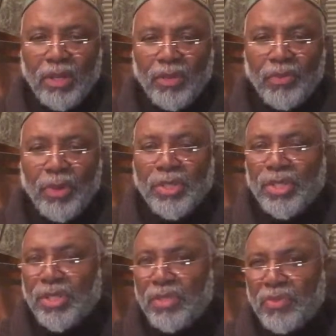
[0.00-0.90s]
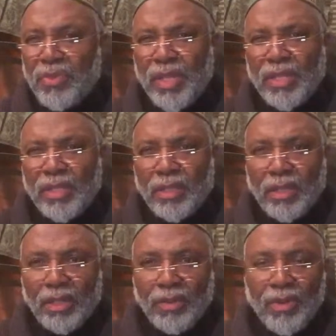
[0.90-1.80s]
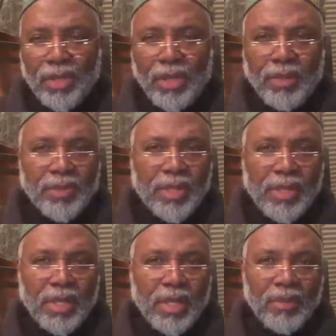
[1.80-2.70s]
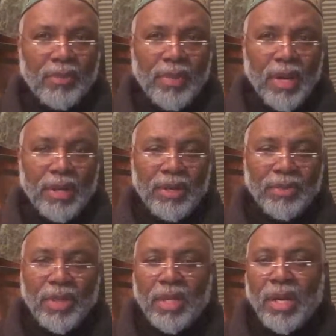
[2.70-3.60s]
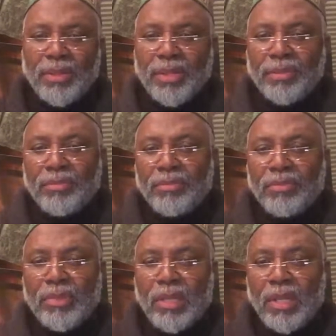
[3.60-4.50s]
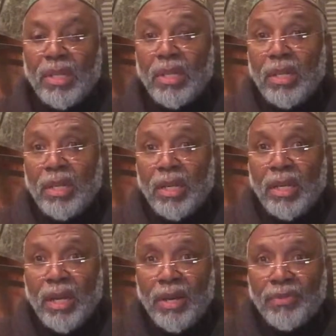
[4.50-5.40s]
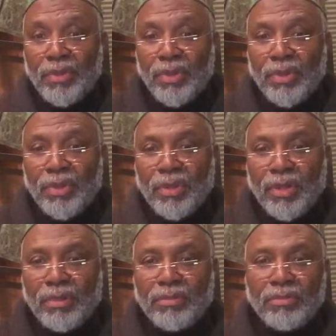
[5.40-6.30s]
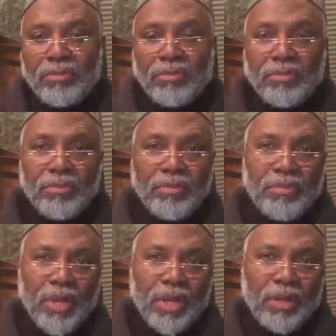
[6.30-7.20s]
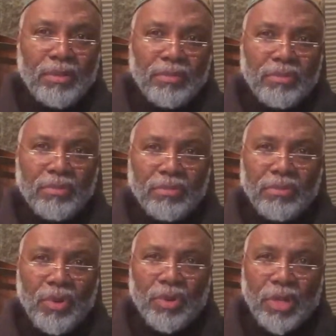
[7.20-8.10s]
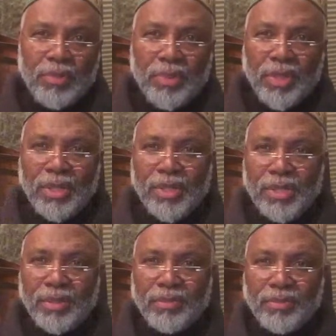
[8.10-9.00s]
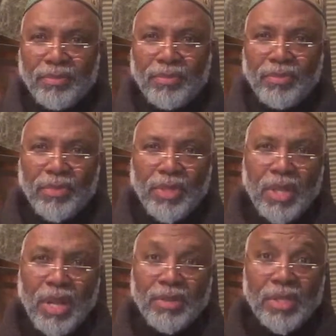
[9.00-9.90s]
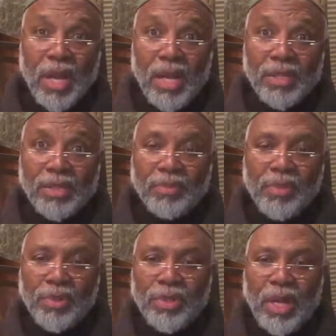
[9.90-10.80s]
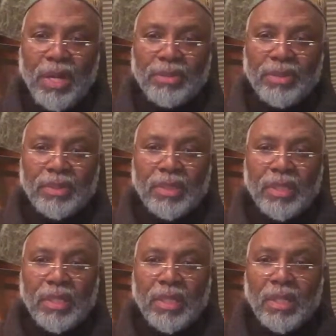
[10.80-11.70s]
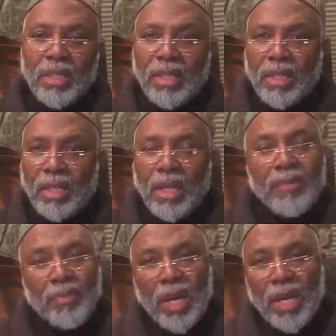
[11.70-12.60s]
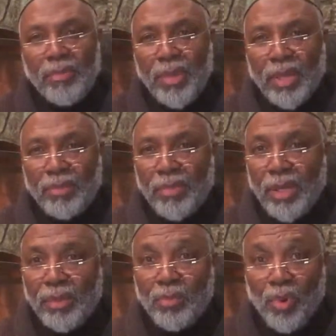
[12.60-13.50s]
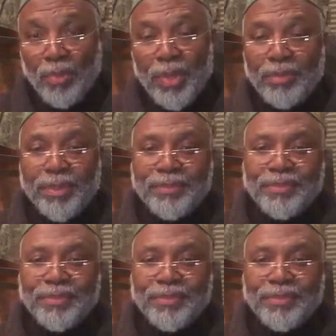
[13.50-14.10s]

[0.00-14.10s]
First is Flint, according to him, is a city of about 100,000. And after the big motor companies downsized or pulled out, it left behind many, many poor people.